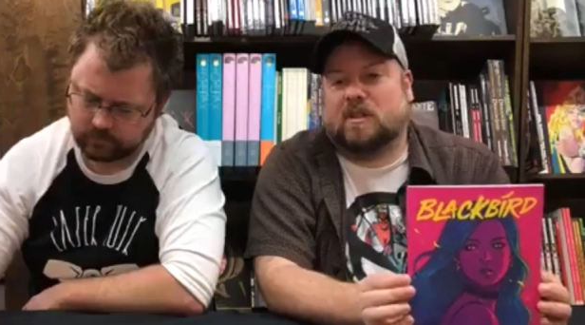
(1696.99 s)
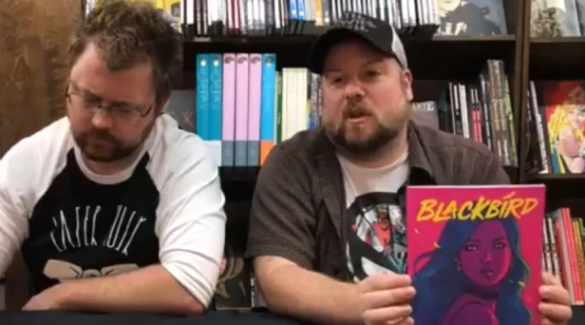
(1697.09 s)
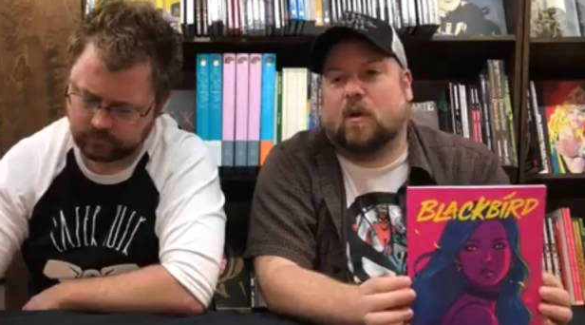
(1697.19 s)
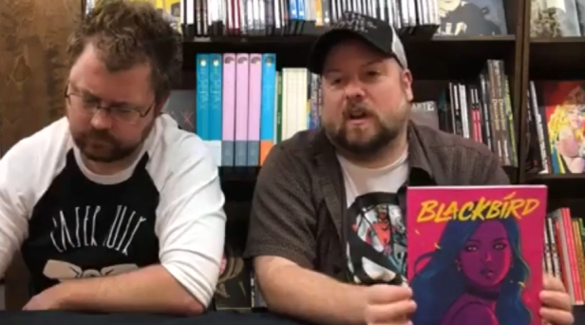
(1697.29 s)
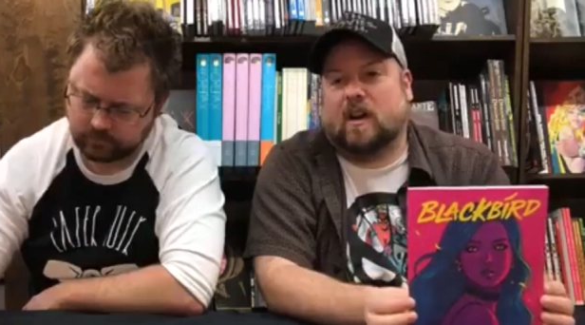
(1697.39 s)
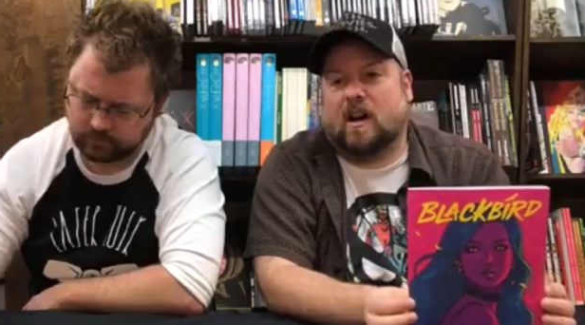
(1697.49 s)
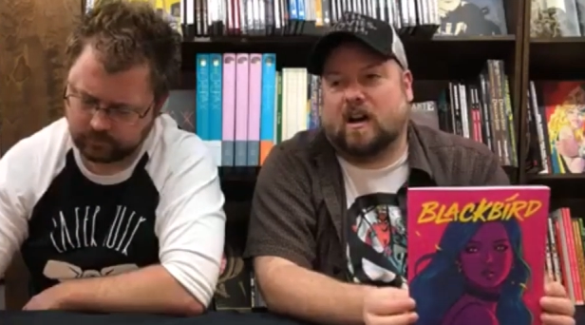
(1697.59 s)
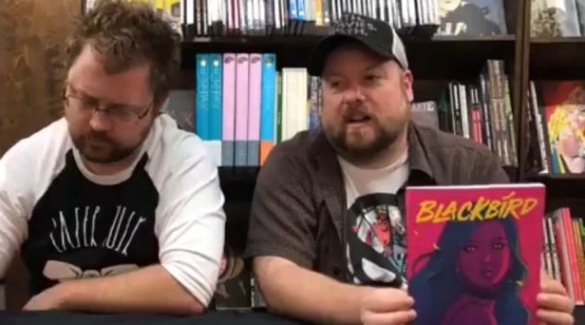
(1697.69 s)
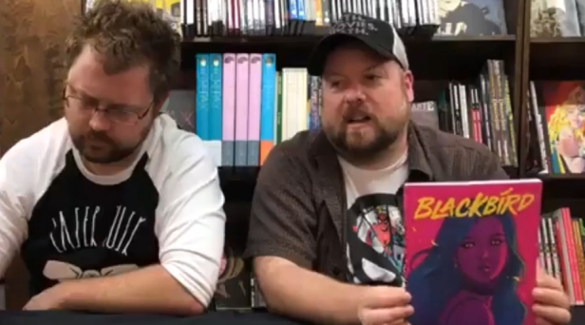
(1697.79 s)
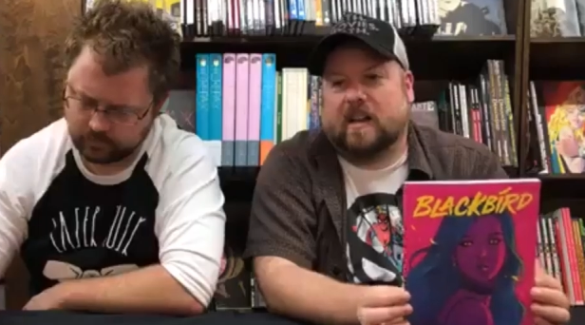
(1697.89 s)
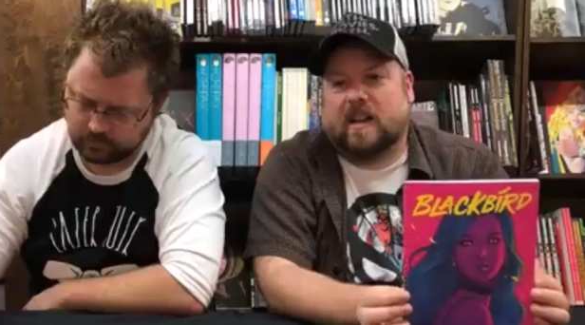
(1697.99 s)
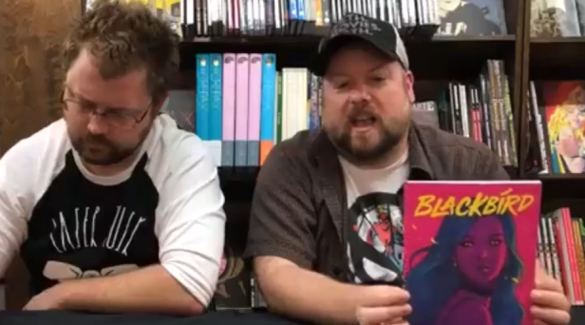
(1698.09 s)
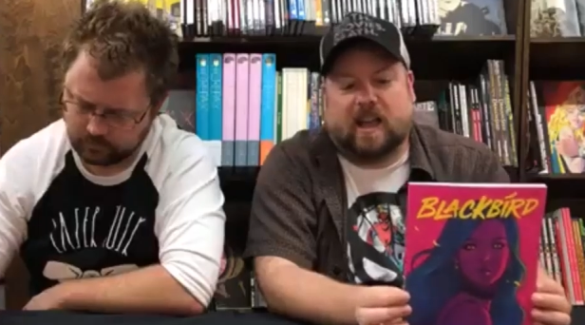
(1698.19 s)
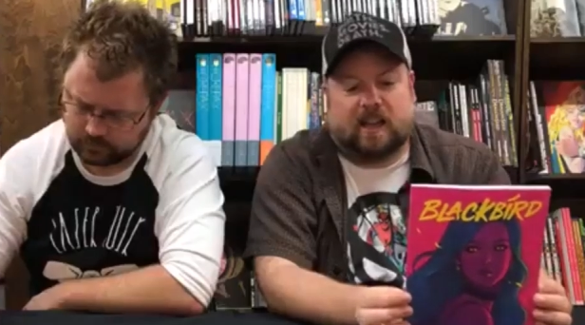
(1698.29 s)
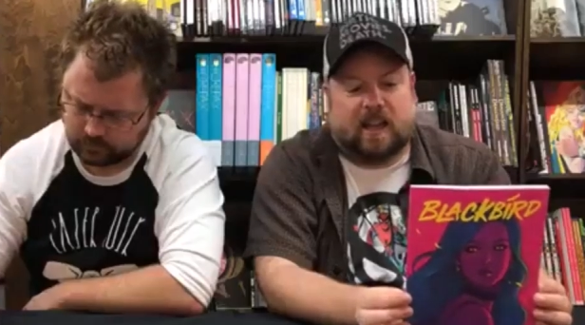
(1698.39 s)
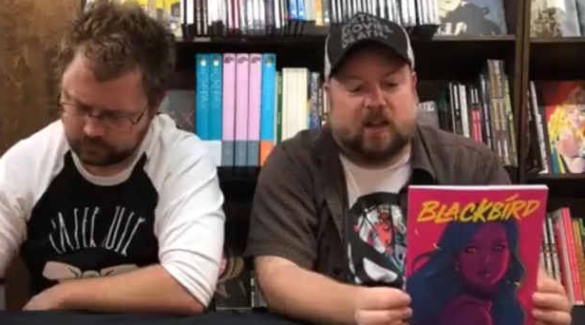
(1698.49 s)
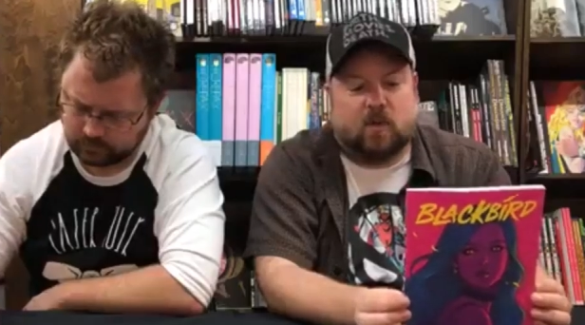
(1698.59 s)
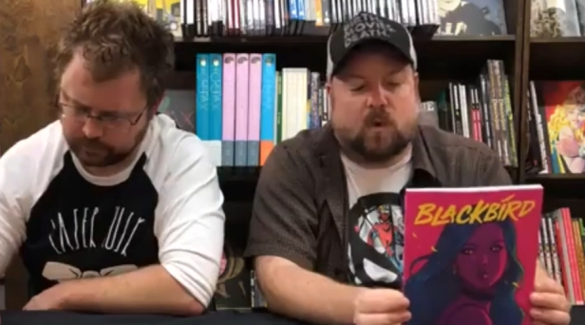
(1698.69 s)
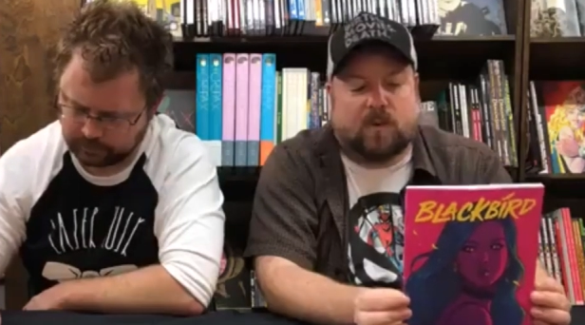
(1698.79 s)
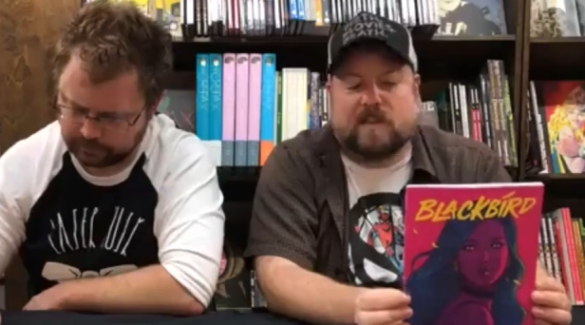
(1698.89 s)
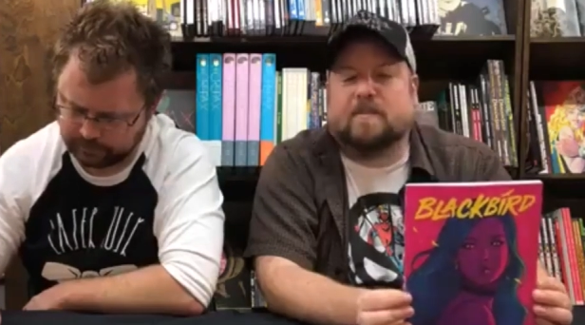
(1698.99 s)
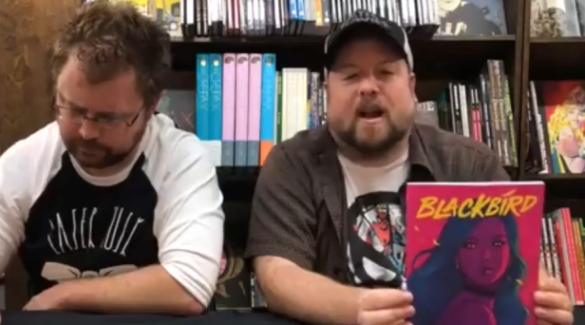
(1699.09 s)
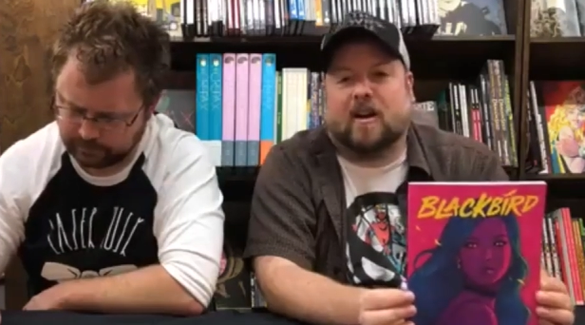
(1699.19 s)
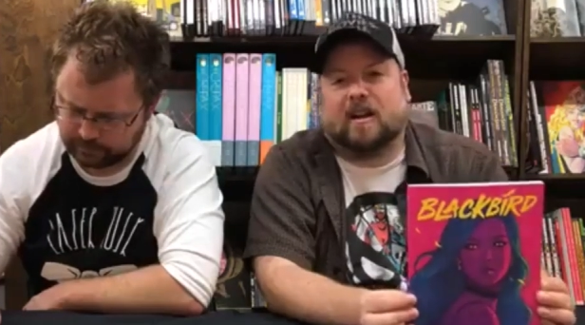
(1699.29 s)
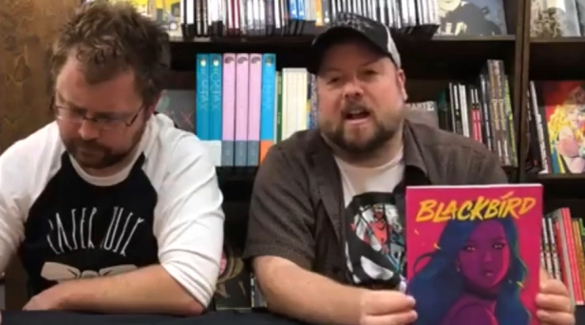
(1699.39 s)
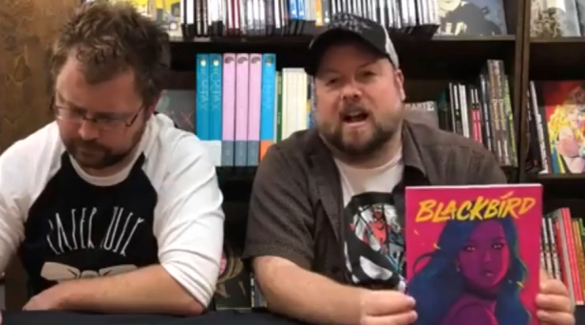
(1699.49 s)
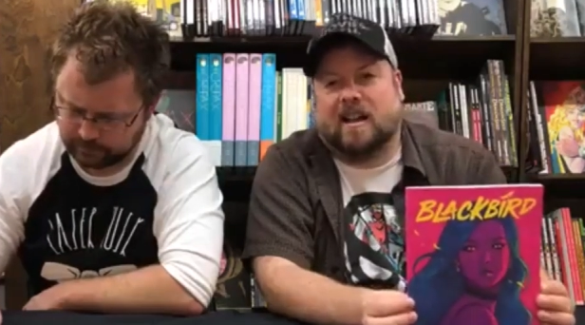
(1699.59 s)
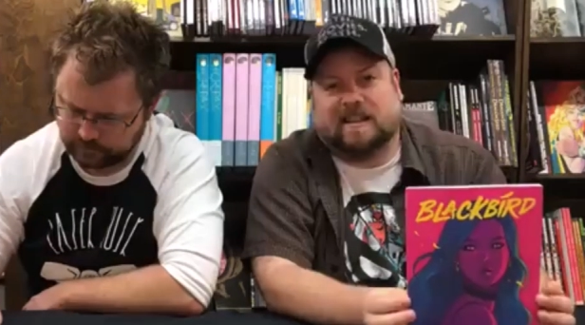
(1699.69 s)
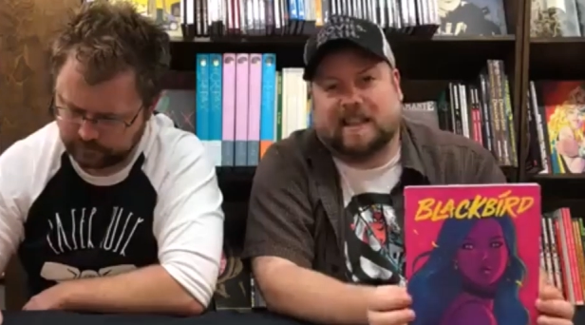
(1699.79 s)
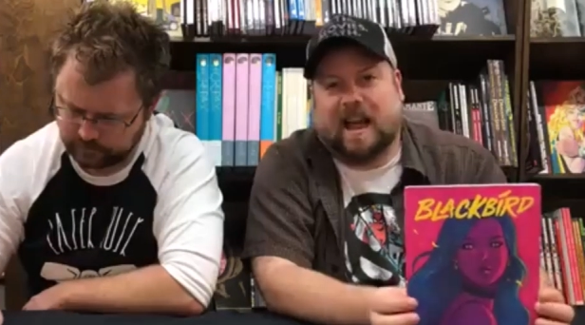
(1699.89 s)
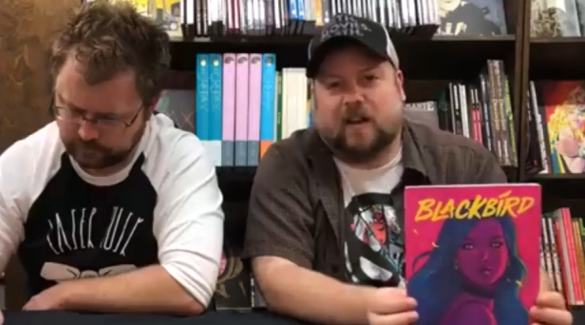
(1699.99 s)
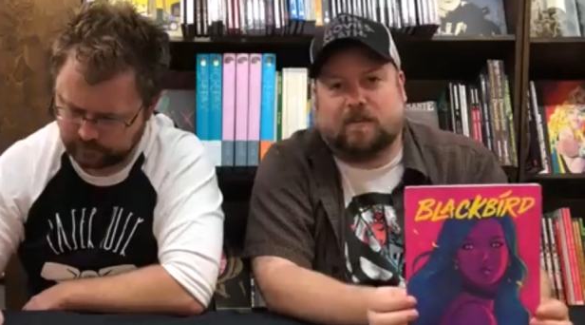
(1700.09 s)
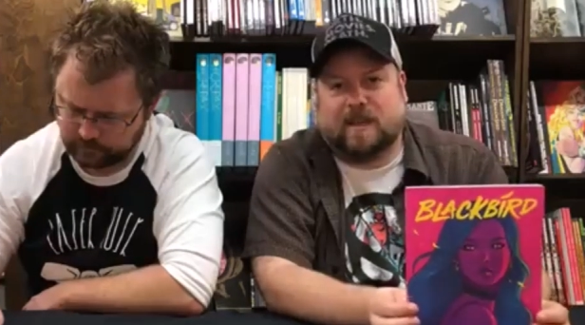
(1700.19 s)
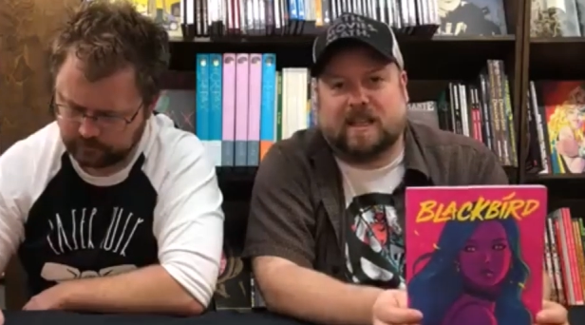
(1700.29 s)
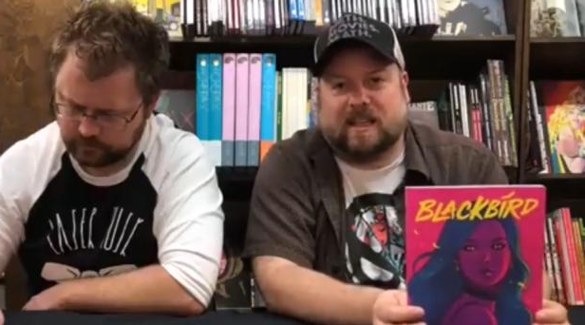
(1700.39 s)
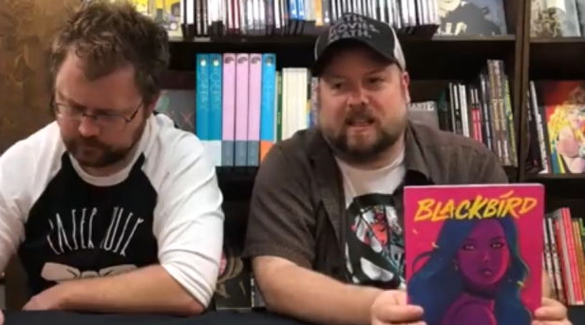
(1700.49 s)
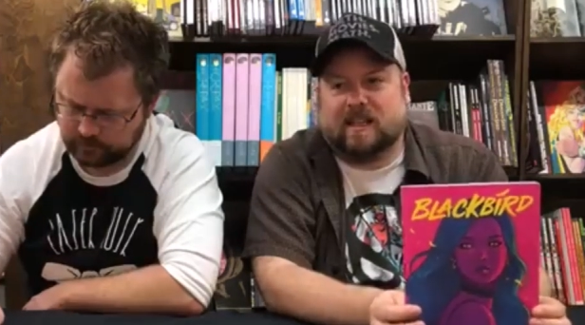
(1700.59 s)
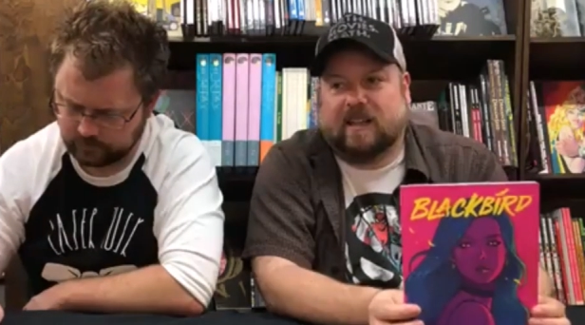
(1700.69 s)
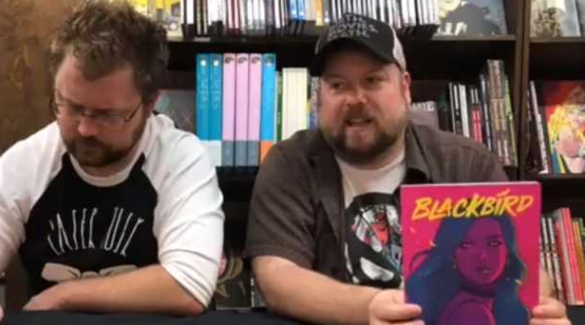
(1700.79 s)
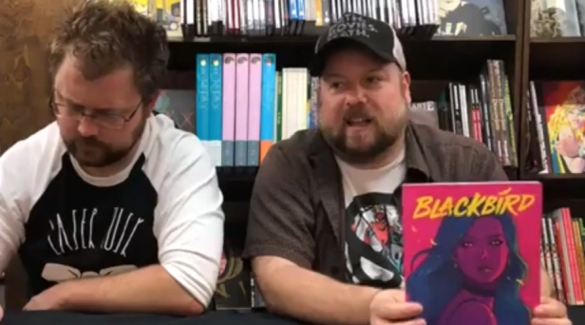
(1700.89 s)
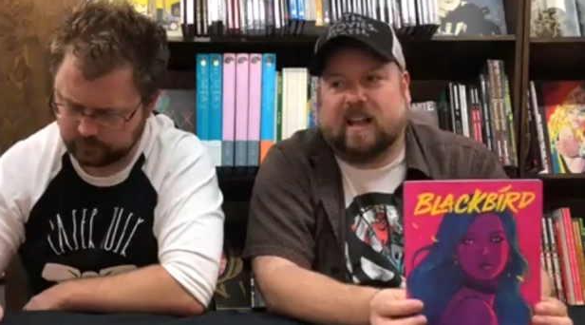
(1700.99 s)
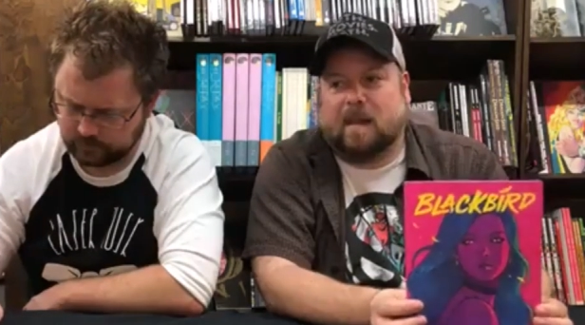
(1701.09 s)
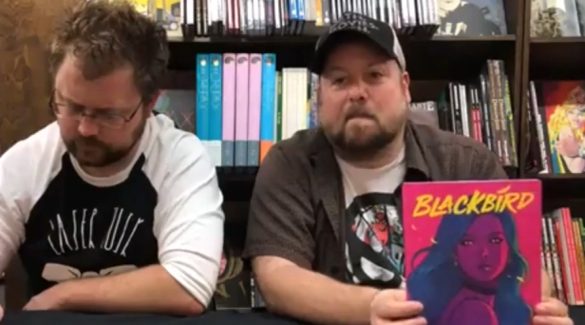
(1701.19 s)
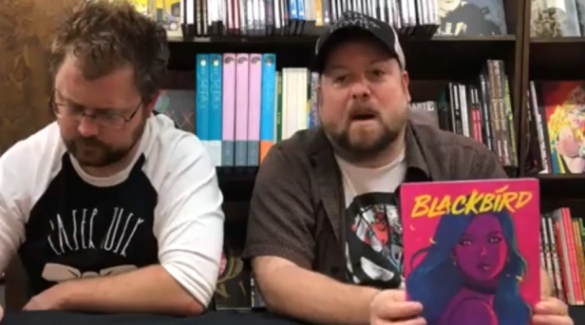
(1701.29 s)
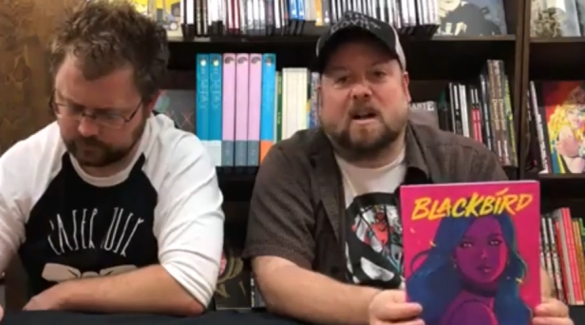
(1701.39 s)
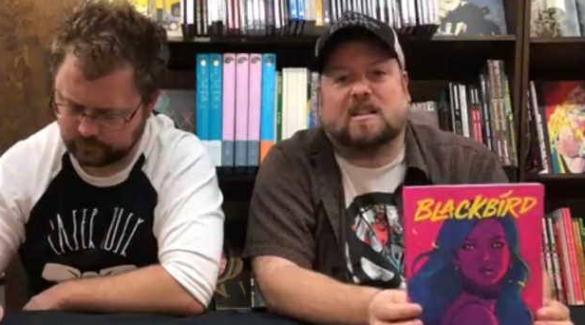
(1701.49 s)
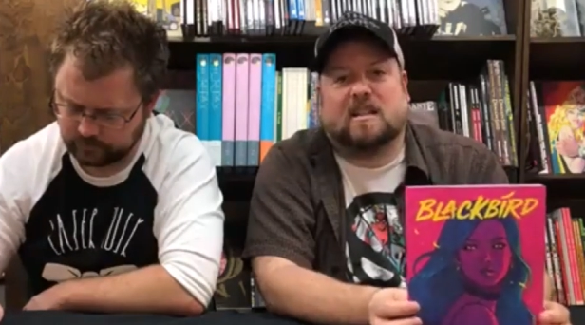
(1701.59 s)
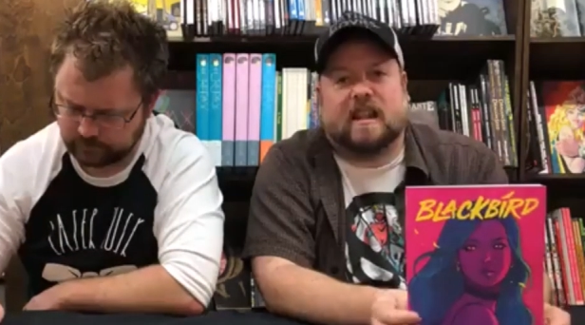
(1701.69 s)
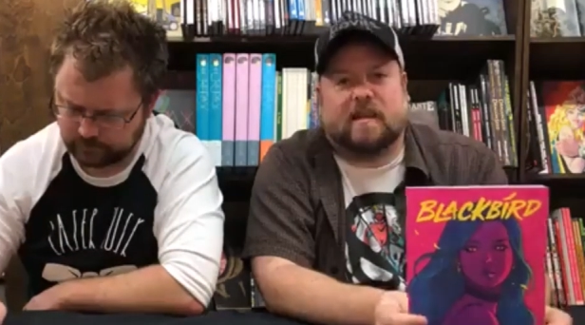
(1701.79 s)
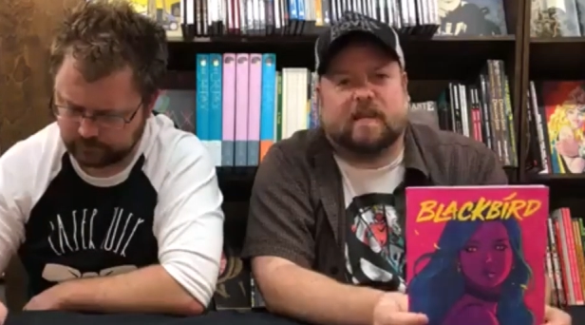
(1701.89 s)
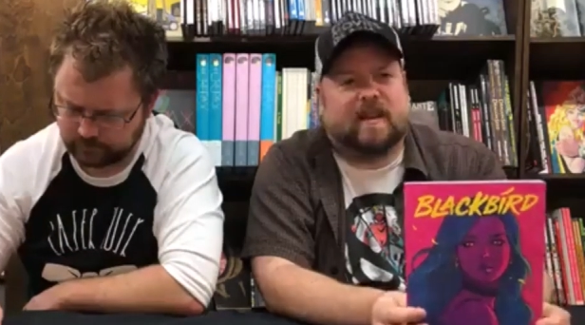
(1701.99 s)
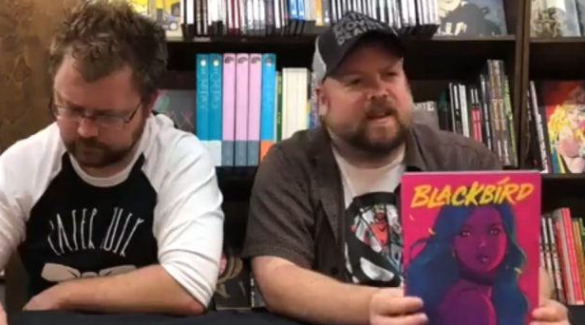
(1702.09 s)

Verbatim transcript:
Speaker 1: what's going on, and, and who are these paragons, and how to be uh, amongst them.